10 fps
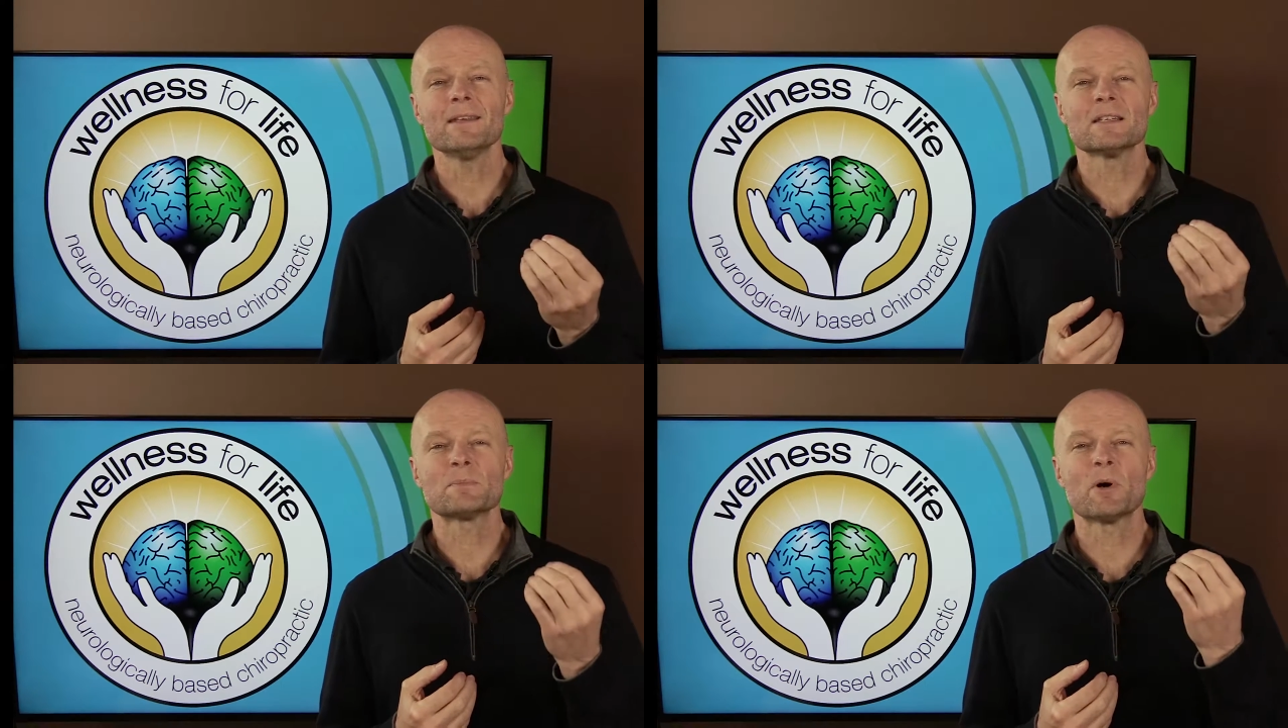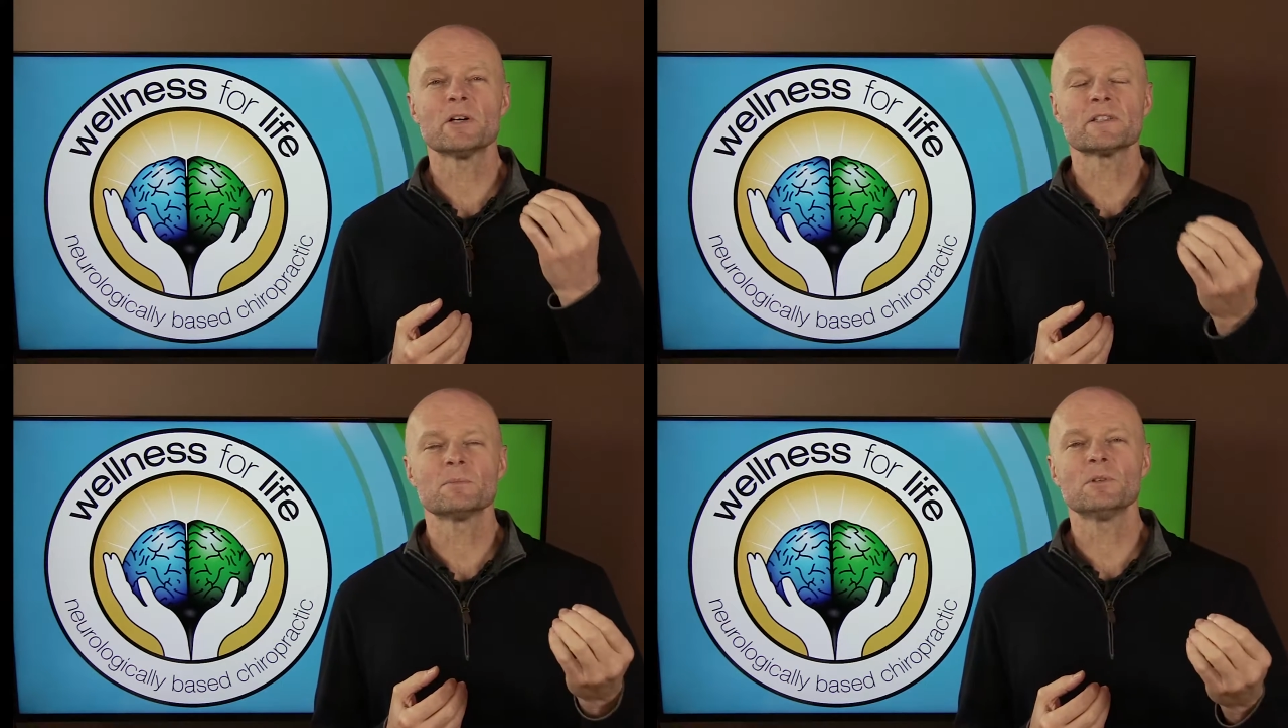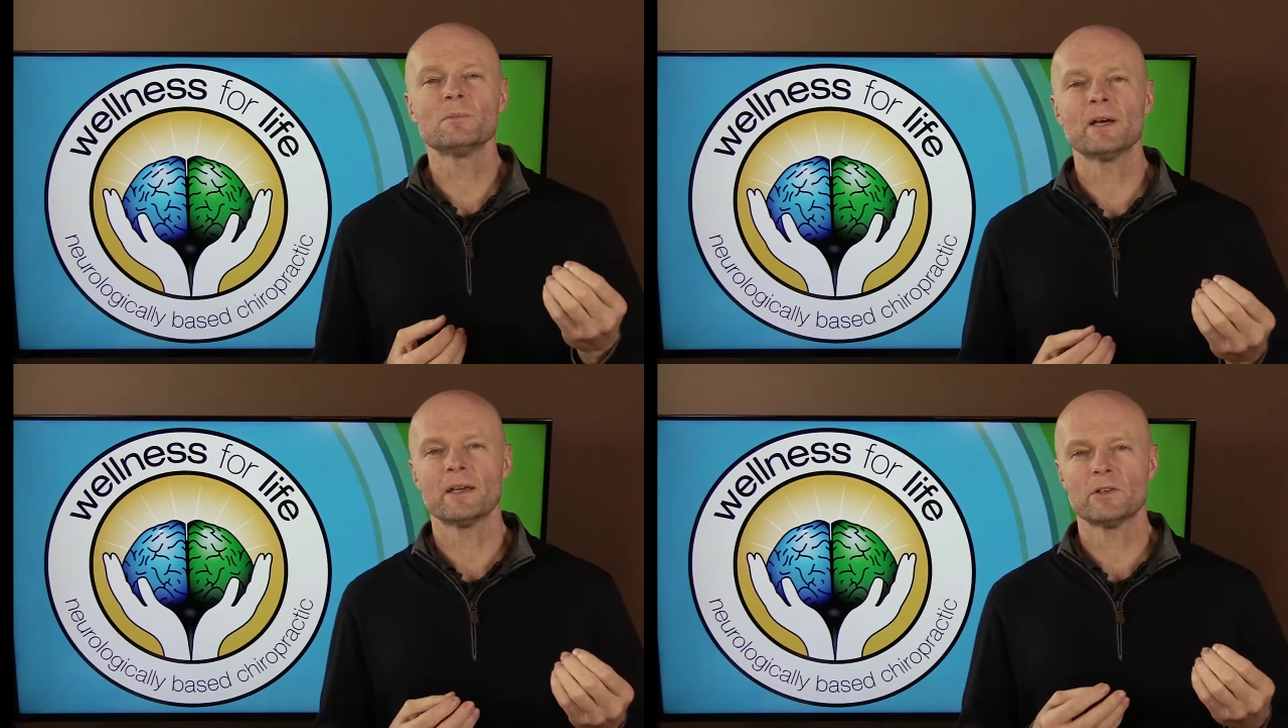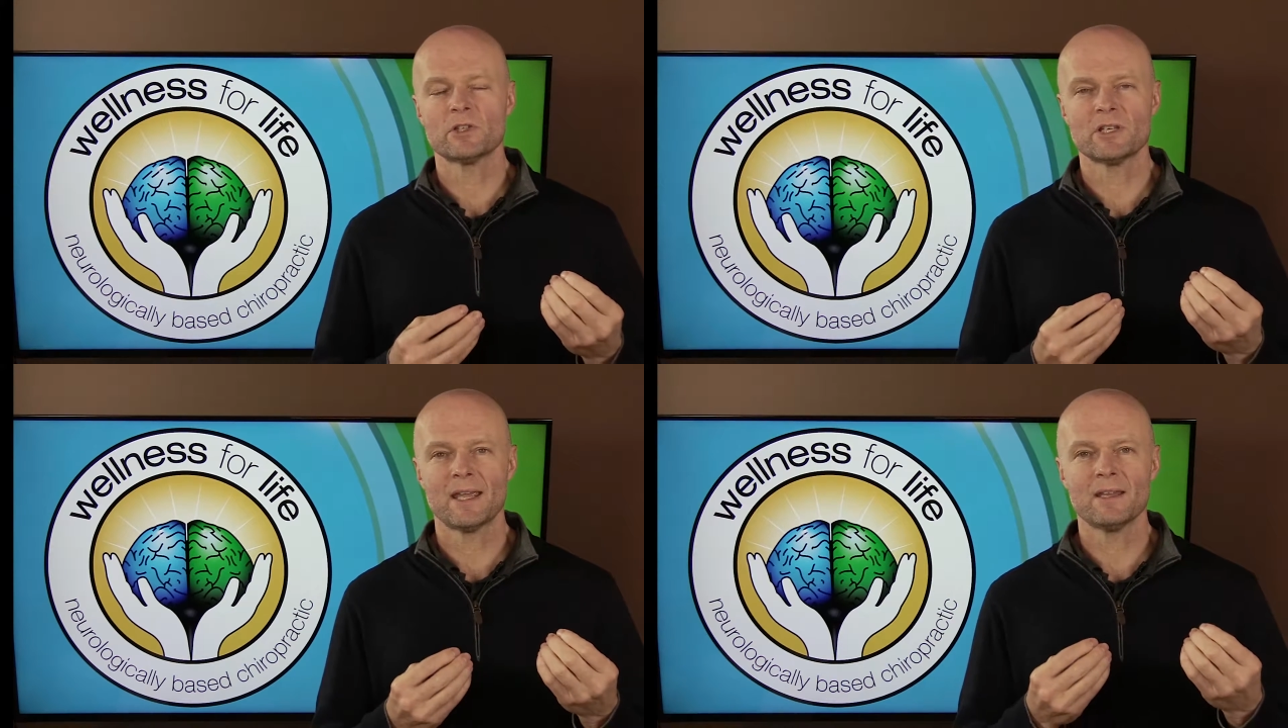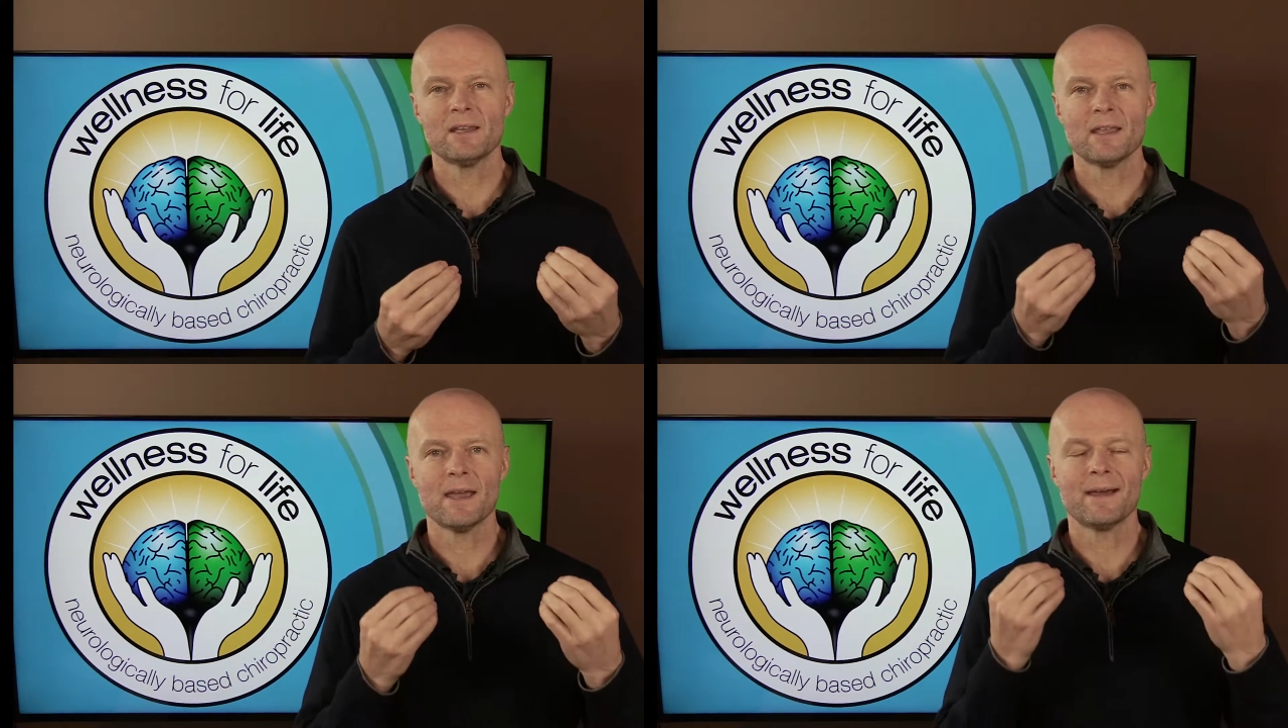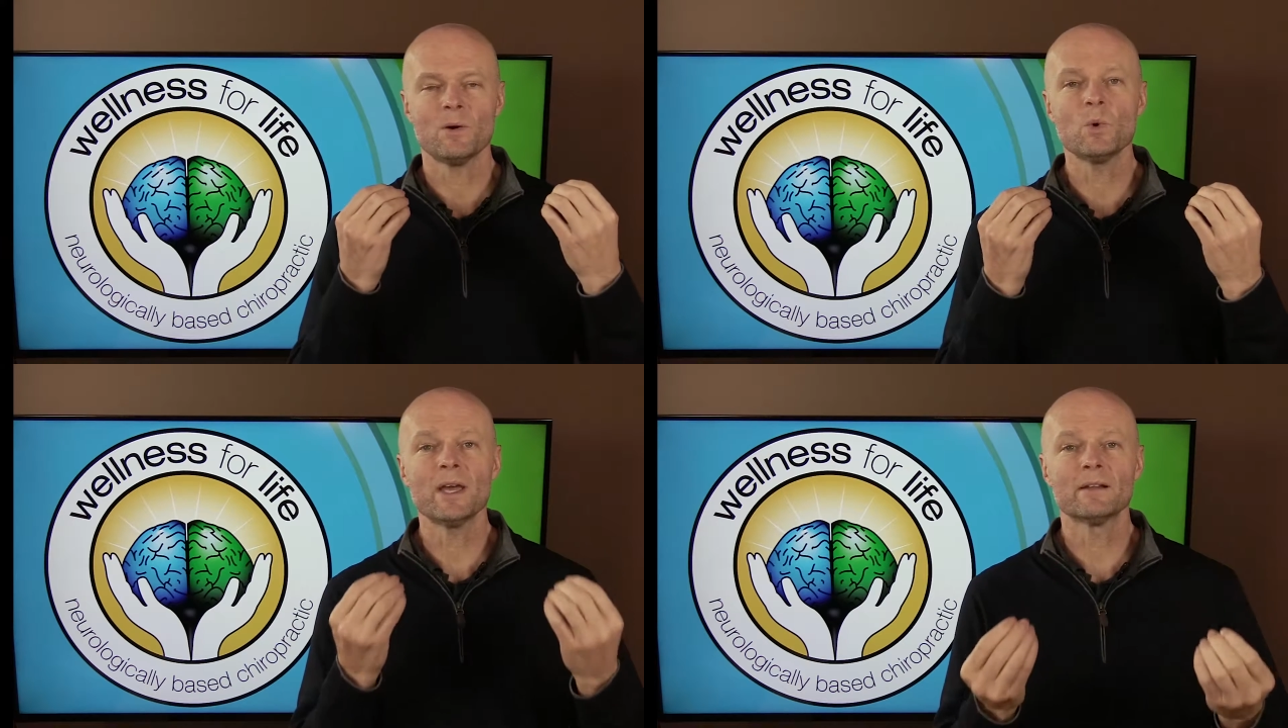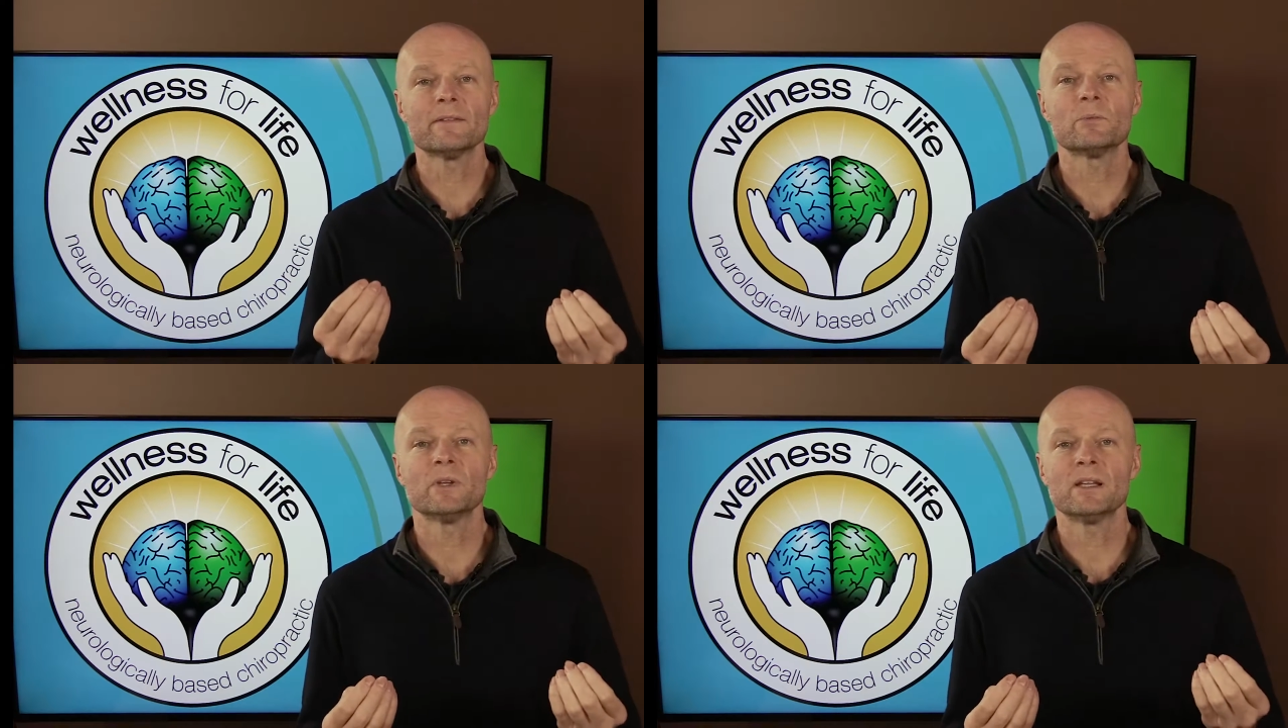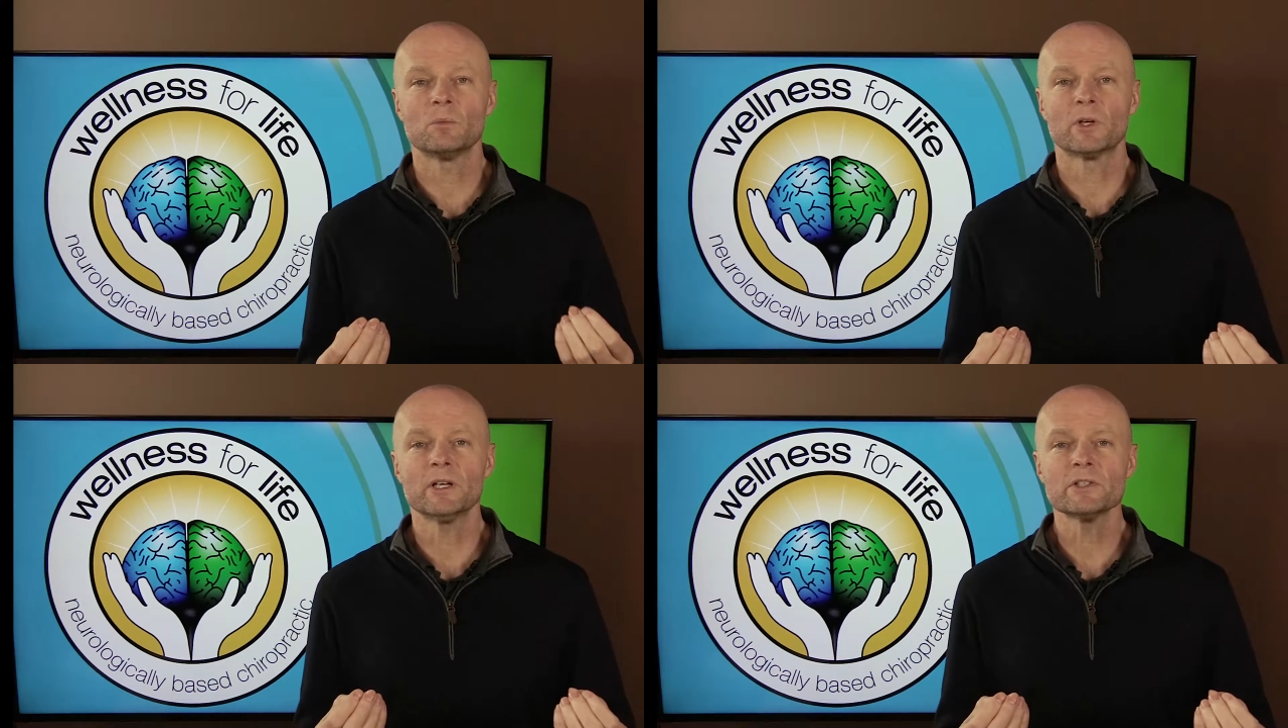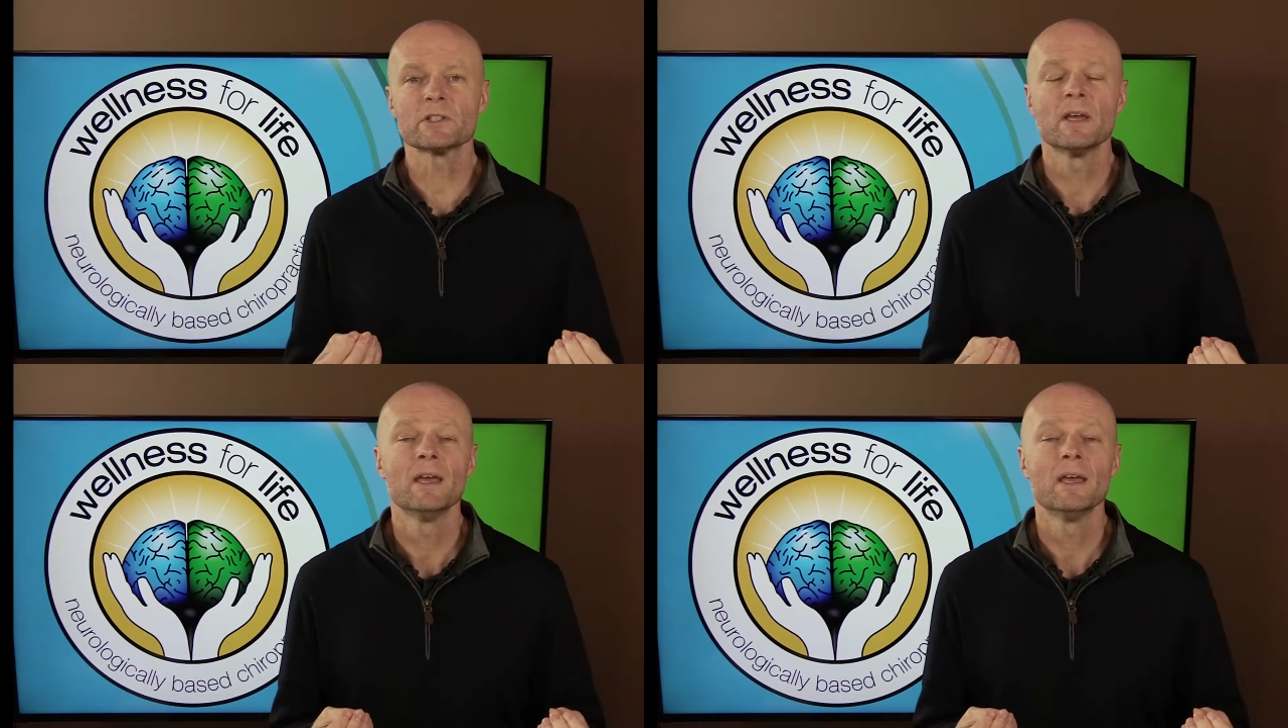as possible by understanding how health really works,